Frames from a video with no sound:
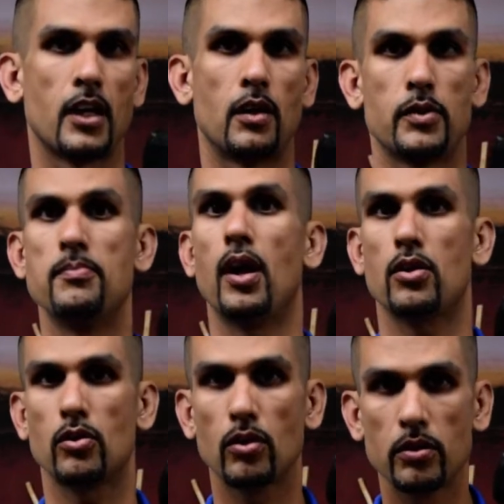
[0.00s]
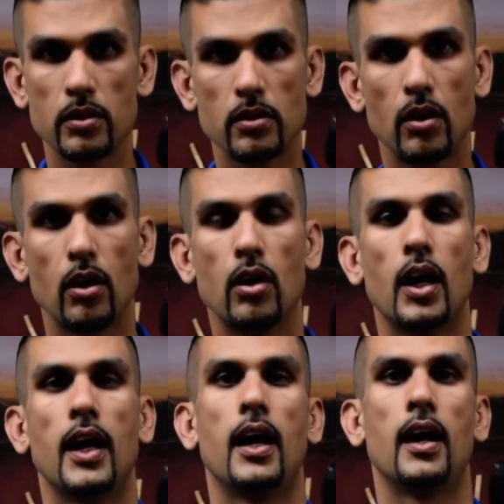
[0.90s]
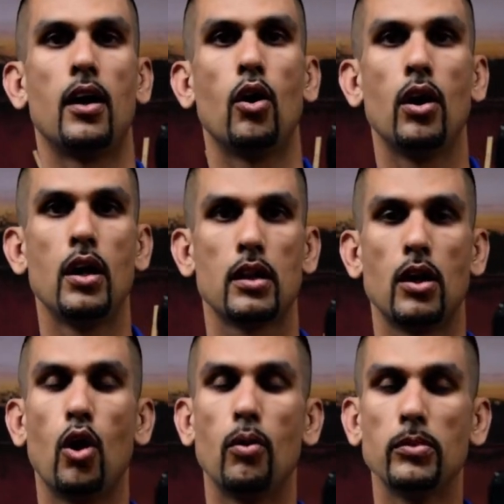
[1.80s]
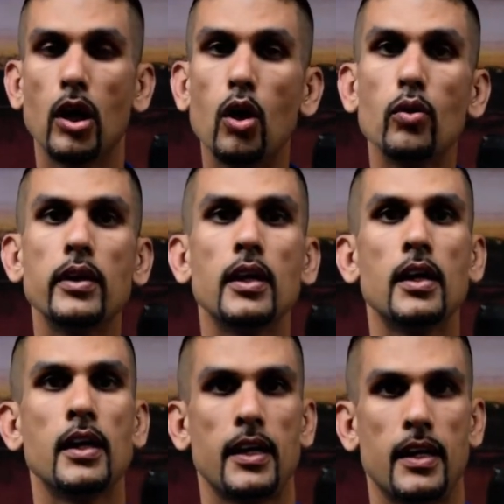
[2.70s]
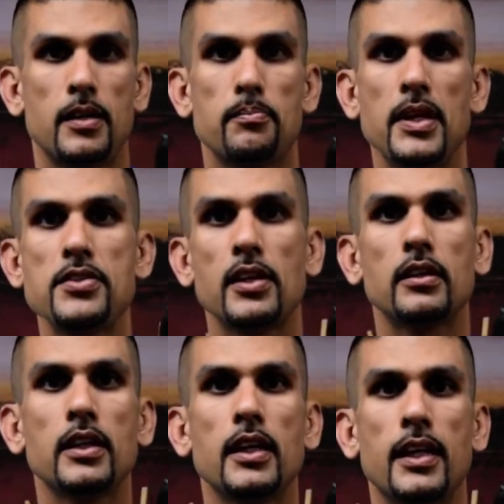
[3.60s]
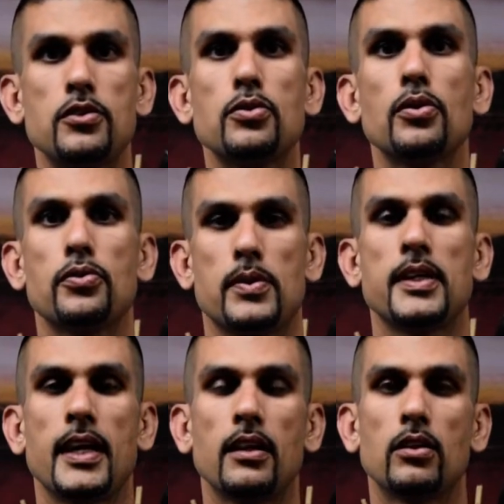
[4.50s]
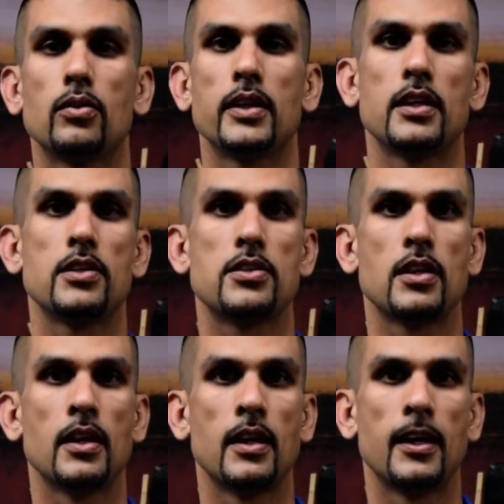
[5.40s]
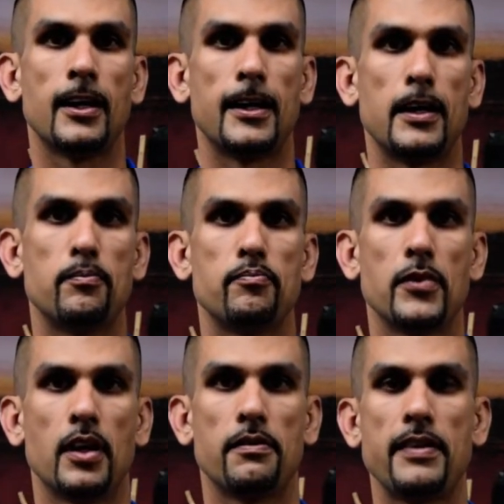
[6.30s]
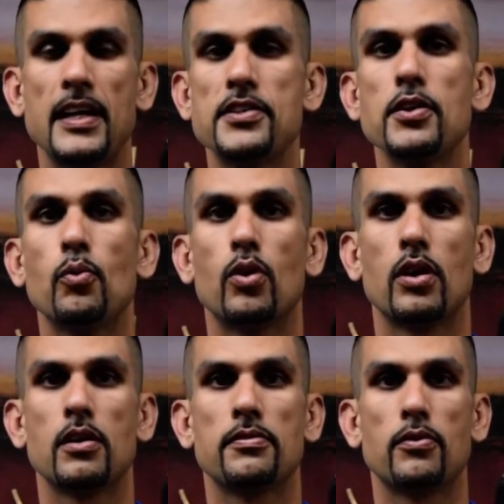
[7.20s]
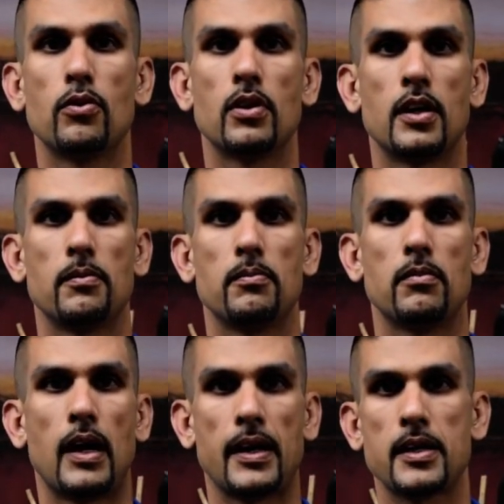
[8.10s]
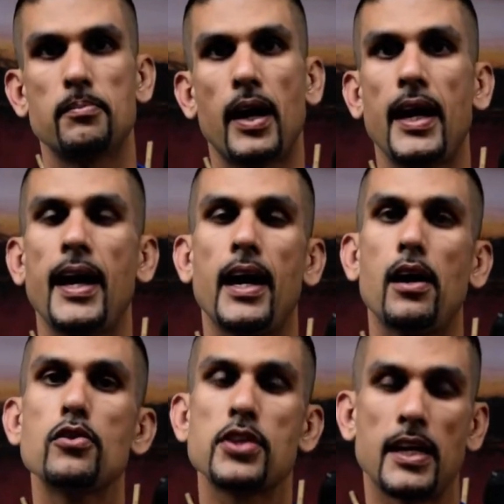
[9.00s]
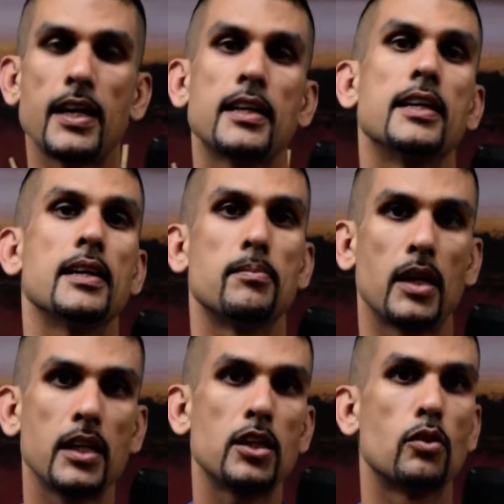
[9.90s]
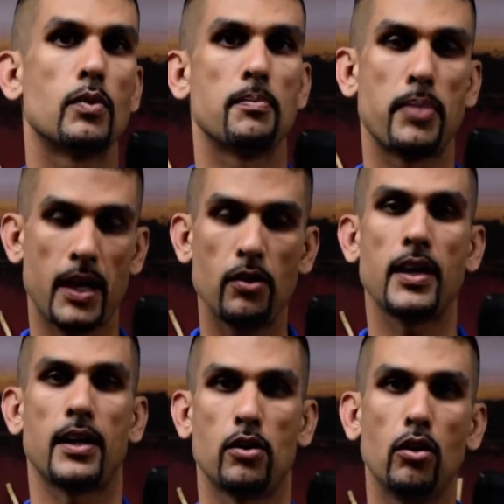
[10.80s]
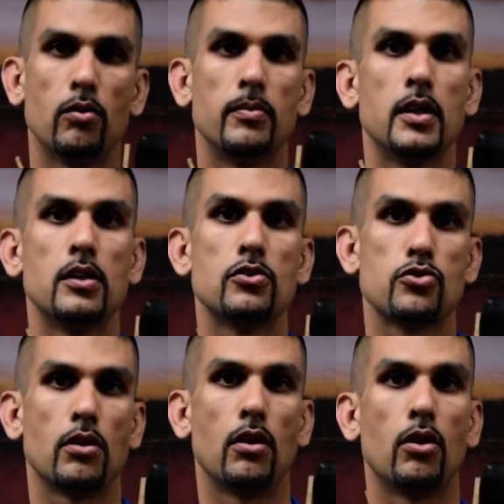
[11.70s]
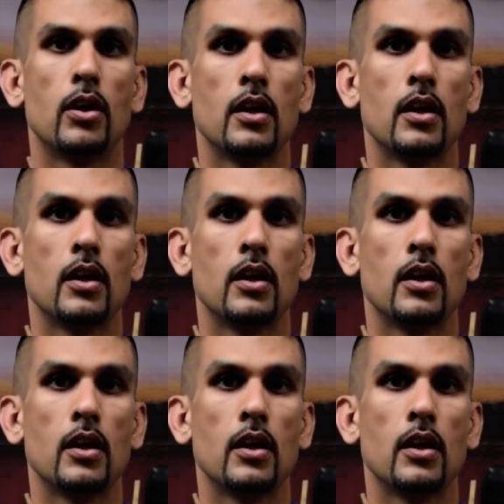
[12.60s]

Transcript: remodeled home loan. And basically a 203K loan is a fancy word for I can buy a house and I can get money to repair that home. So